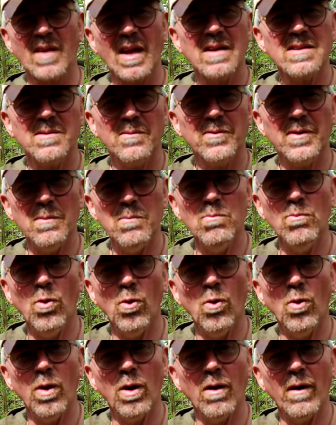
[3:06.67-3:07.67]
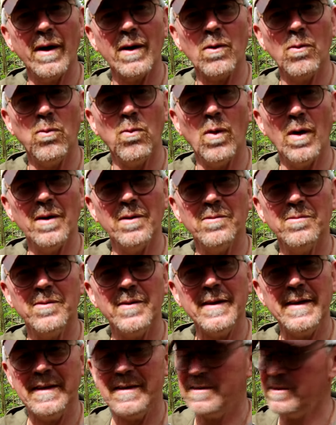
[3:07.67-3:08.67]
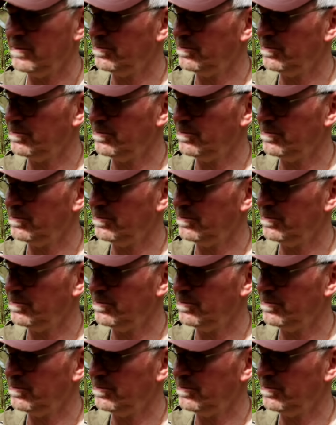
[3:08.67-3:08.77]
something more like one of these.